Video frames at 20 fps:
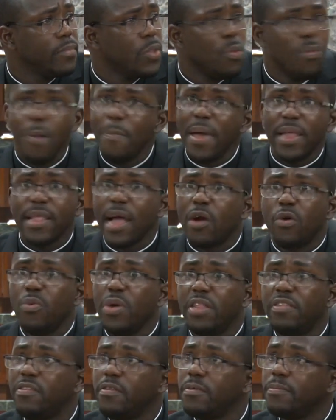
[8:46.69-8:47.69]
We better
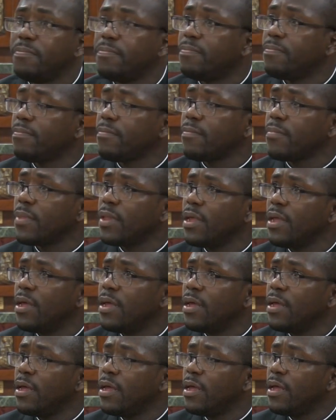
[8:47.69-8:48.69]
quit.
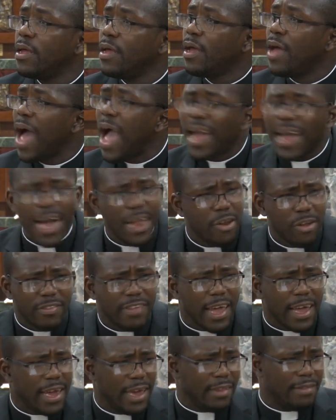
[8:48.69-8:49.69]
I cannot
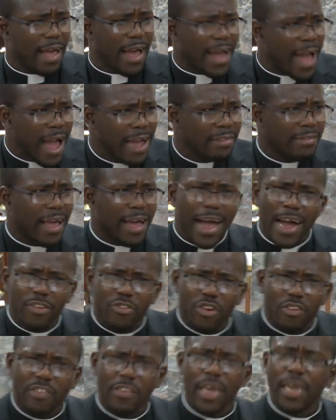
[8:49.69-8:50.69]
take it. I can't
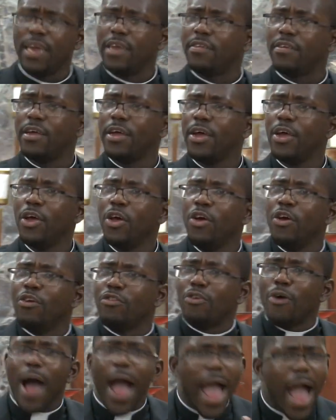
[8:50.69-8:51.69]
just take it.
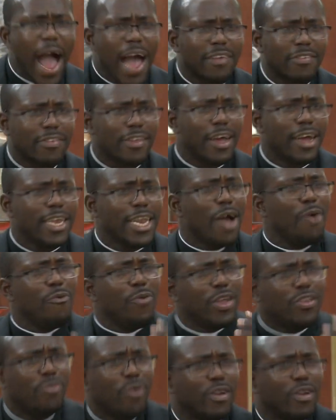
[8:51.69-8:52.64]
So I asked, then which